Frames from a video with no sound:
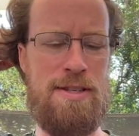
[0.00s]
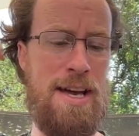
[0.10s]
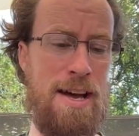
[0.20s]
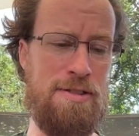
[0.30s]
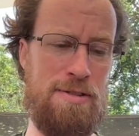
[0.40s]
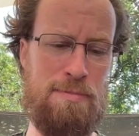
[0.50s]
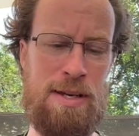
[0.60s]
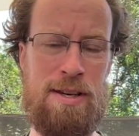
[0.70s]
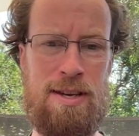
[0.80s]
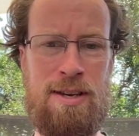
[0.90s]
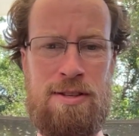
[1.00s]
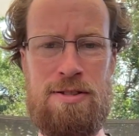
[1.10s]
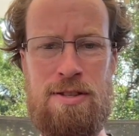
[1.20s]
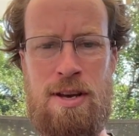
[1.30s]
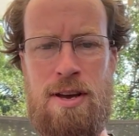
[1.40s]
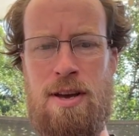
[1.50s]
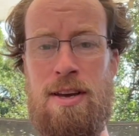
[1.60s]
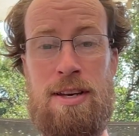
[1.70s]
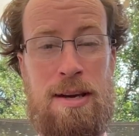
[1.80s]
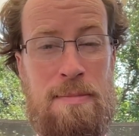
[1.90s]
Yes, pink inks
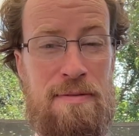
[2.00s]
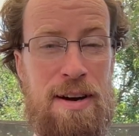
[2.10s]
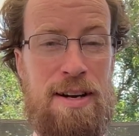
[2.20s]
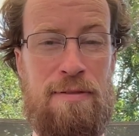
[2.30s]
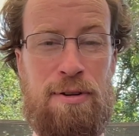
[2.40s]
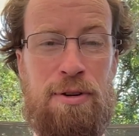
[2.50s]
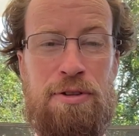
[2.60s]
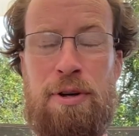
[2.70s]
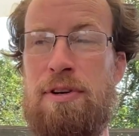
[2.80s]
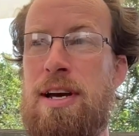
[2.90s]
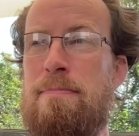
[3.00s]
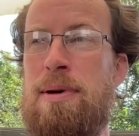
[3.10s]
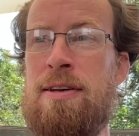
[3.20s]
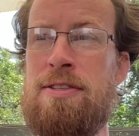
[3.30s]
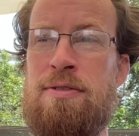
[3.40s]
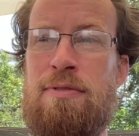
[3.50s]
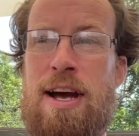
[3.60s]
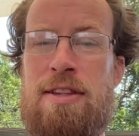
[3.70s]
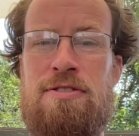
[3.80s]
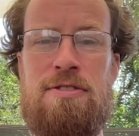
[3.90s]
can be very difficult to create. Pinks and
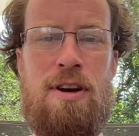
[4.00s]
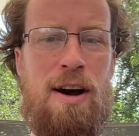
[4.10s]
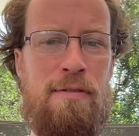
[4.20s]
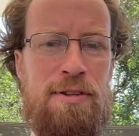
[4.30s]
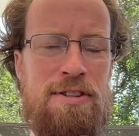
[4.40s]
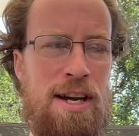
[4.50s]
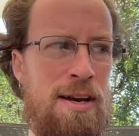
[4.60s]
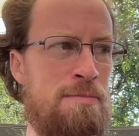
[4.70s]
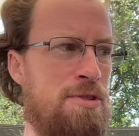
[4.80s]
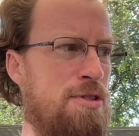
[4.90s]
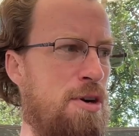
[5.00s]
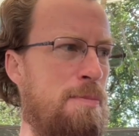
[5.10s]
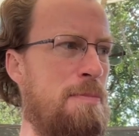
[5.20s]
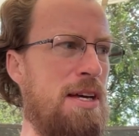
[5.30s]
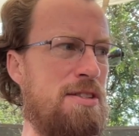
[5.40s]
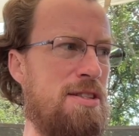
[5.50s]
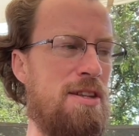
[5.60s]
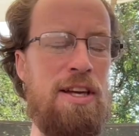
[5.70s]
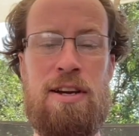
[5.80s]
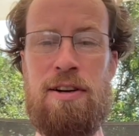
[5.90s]
reds oftentimes don't mix as
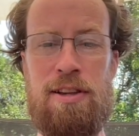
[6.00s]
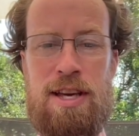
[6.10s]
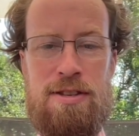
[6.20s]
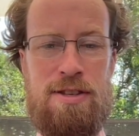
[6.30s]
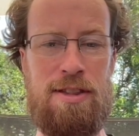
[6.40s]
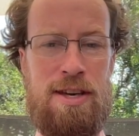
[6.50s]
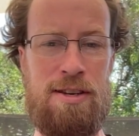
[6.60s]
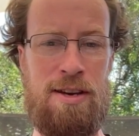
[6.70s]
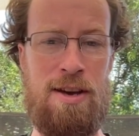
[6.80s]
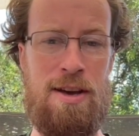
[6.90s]
linearly as you think.